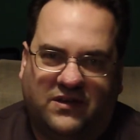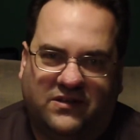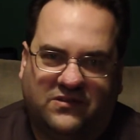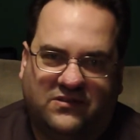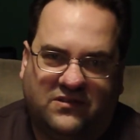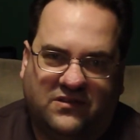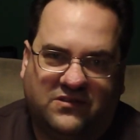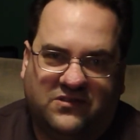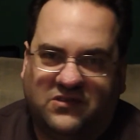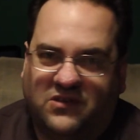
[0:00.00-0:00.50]
It's
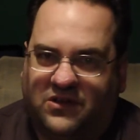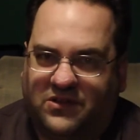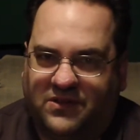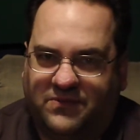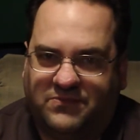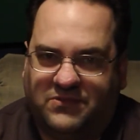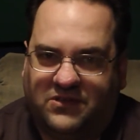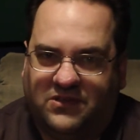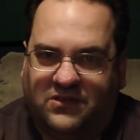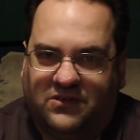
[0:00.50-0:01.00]
it's all
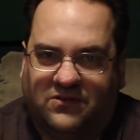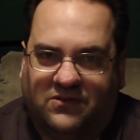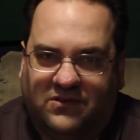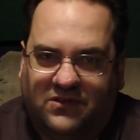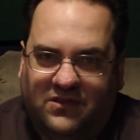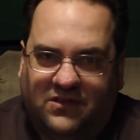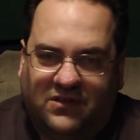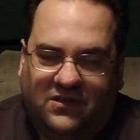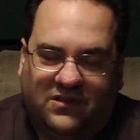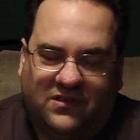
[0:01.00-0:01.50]
up to you.
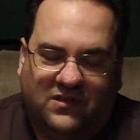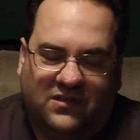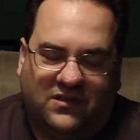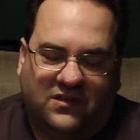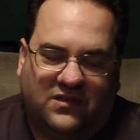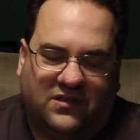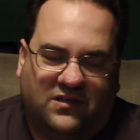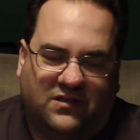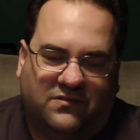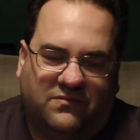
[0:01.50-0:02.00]

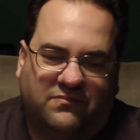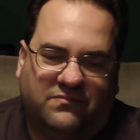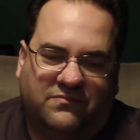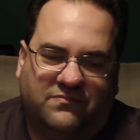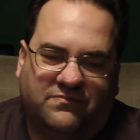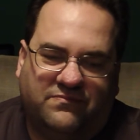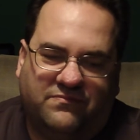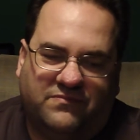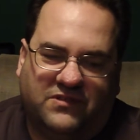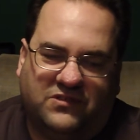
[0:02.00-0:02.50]
Um,
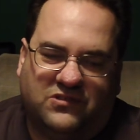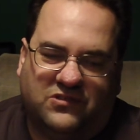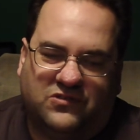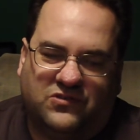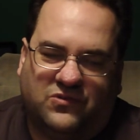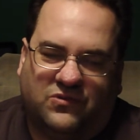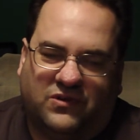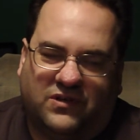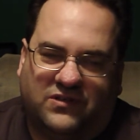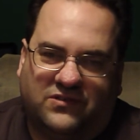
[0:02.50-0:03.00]
it's a
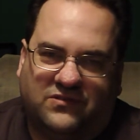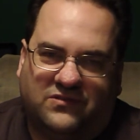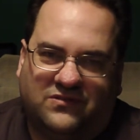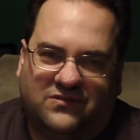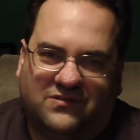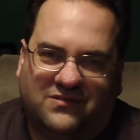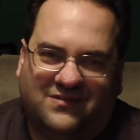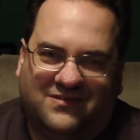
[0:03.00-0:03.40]
choice.